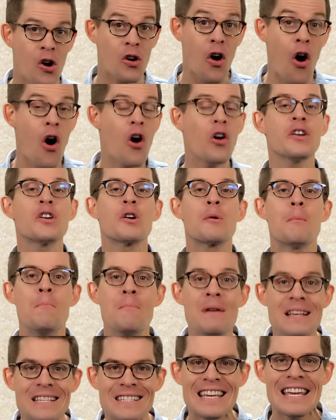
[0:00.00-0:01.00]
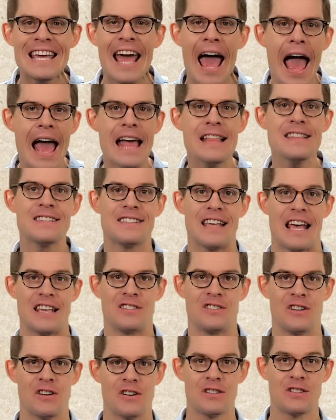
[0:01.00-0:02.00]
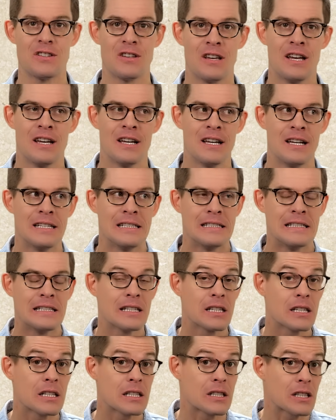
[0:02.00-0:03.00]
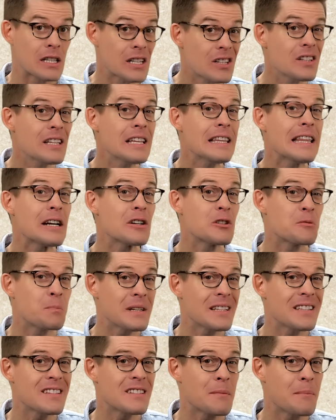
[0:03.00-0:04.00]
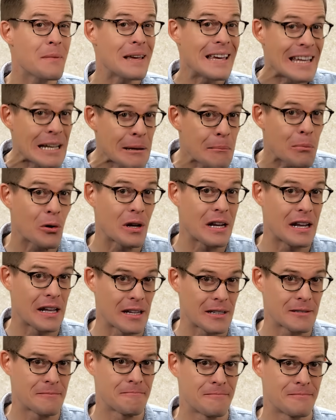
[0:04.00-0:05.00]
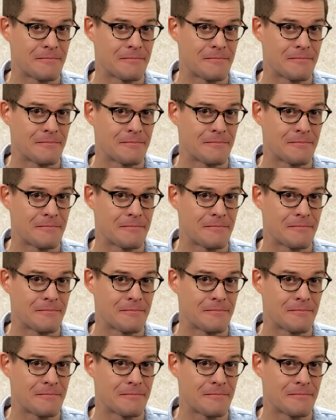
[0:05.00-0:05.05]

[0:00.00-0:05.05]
are all your missing ancestors? Clearly there's been some inbreeding.